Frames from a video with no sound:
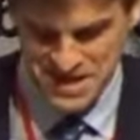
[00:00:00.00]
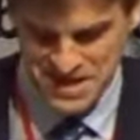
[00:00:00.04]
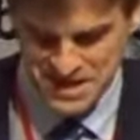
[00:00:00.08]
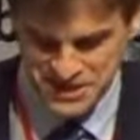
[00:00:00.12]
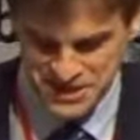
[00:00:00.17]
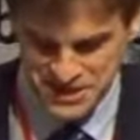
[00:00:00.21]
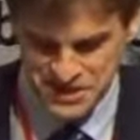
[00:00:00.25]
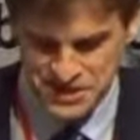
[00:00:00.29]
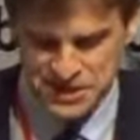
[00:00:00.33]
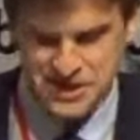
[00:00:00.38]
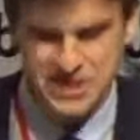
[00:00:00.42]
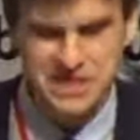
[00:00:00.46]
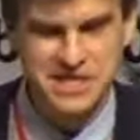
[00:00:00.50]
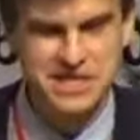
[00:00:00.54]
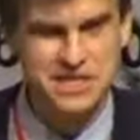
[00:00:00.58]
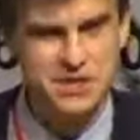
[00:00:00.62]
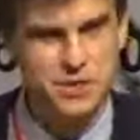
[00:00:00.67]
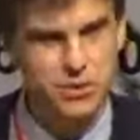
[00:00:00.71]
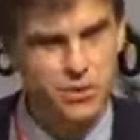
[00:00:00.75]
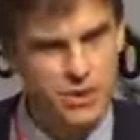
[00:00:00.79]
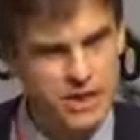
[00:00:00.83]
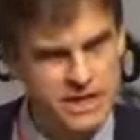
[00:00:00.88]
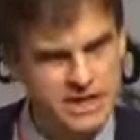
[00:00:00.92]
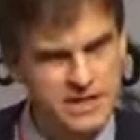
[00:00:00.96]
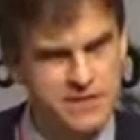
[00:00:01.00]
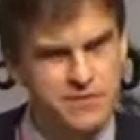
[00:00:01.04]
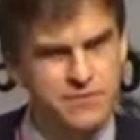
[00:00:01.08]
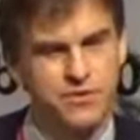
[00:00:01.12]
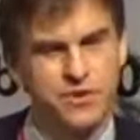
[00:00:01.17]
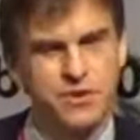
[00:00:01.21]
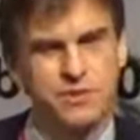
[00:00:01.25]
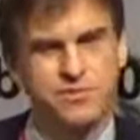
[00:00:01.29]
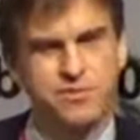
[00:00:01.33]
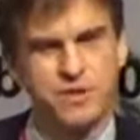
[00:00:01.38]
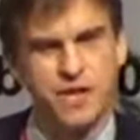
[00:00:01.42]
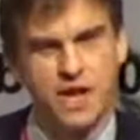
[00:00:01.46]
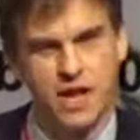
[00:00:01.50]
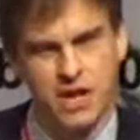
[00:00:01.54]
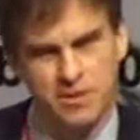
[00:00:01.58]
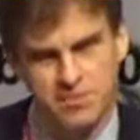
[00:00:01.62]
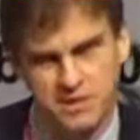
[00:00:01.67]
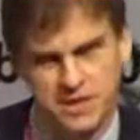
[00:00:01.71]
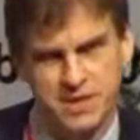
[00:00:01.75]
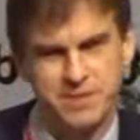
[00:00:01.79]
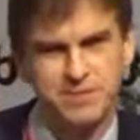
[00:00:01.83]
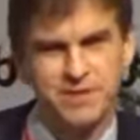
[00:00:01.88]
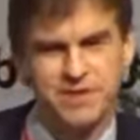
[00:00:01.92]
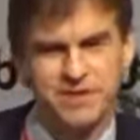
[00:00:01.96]
A cynic is a well-informed
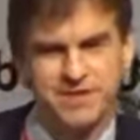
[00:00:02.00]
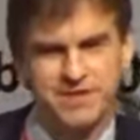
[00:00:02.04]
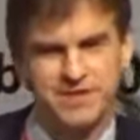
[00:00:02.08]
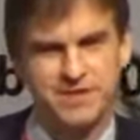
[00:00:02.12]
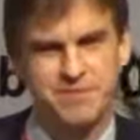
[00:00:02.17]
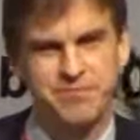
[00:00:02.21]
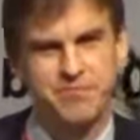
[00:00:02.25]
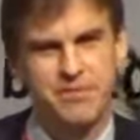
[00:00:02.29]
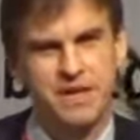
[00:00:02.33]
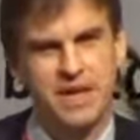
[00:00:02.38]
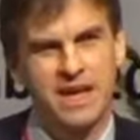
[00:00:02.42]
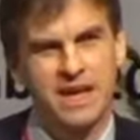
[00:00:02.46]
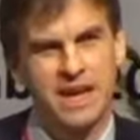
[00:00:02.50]
optimist.